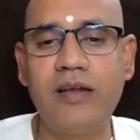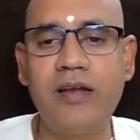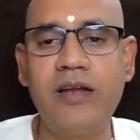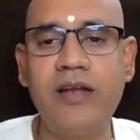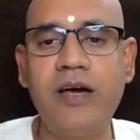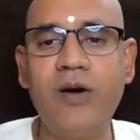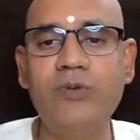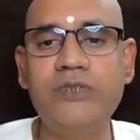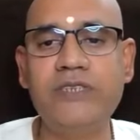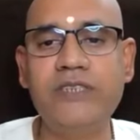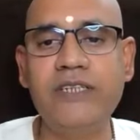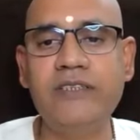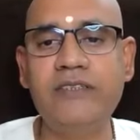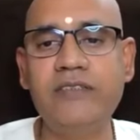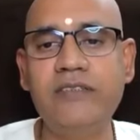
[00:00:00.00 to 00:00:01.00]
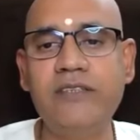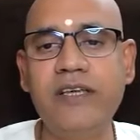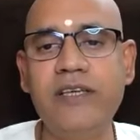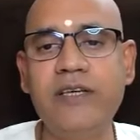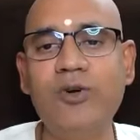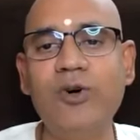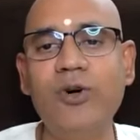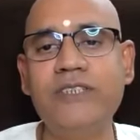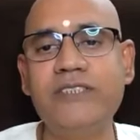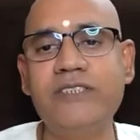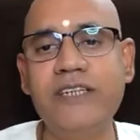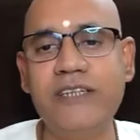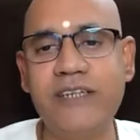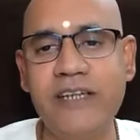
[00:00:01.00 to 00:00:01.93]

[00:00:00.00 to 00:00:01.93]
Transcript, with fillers: Renouncing the egoistic